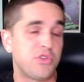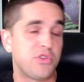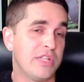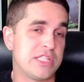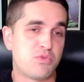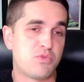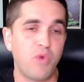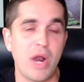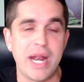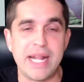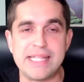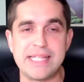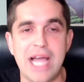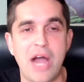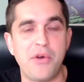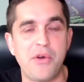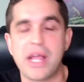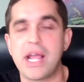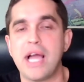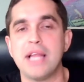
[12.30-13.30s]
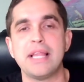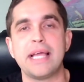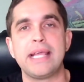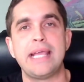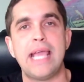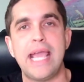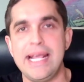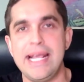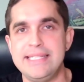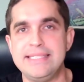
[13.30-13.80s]
So let's run it down. I got like
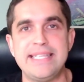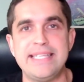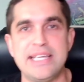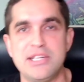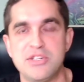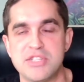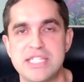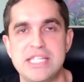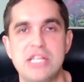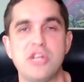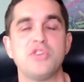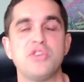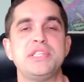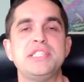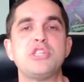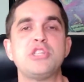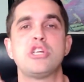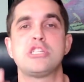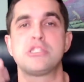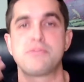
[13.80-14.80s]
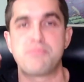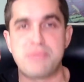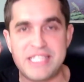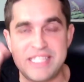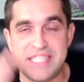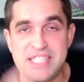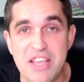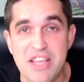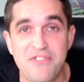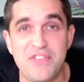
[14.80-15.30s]
eight deals here. These are
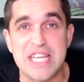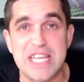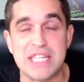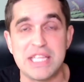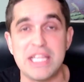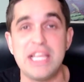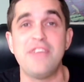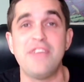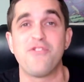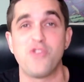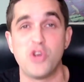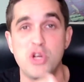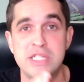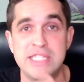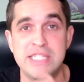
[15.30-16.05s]
specifically for